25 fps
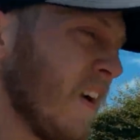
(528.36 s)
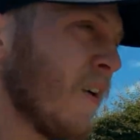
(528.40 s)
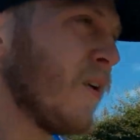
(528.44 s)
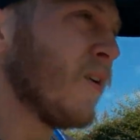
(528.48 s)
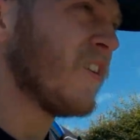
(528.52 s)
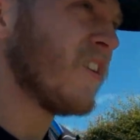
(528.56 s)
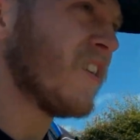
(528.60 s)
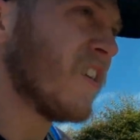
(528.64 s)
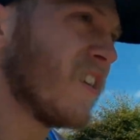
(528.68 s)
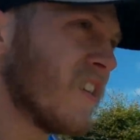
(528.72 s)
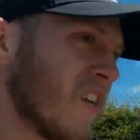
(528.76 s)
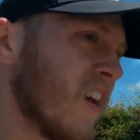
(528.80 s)

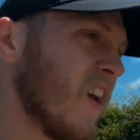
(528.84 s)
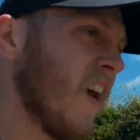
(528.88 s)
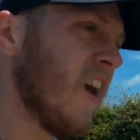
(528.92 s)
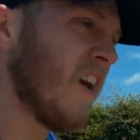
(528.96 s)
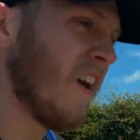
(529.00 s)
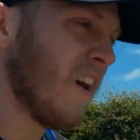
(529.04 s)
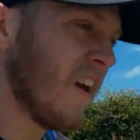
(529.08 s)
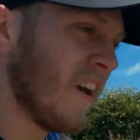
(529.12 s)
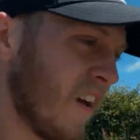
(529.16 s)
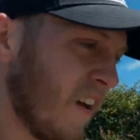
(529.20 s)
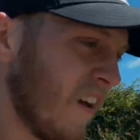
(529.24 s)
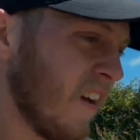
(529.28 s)
which is
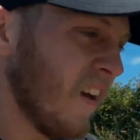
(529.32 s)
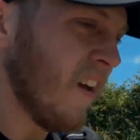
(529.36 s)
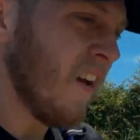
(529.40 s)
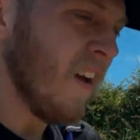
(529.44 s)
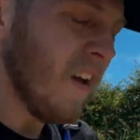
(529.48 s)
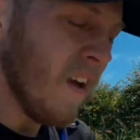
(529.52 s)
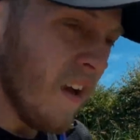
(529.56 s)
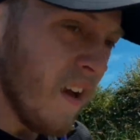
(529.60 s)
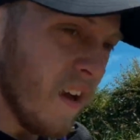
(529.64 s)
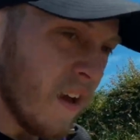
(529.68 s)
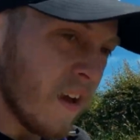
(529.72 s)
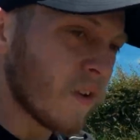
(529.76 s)

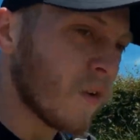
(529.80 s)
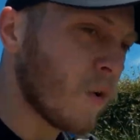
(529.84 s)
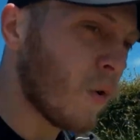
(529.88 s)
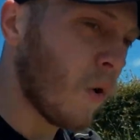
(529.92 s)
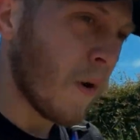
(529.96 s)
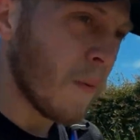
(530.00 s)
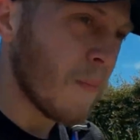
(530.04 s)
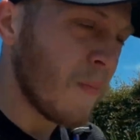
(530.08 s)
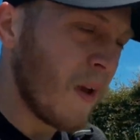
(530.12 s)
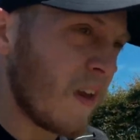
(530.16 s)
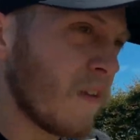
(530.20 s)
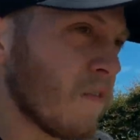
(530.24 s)

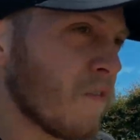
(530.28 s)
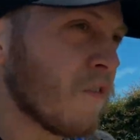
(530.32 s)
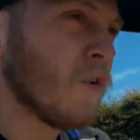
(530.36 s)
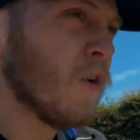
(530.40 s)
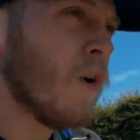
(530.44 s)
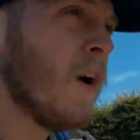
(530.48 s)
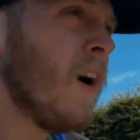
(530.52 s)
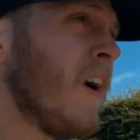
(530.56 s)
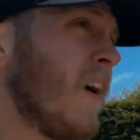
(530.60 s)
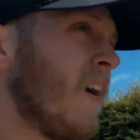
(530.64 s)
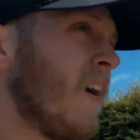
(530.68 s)
quite painful,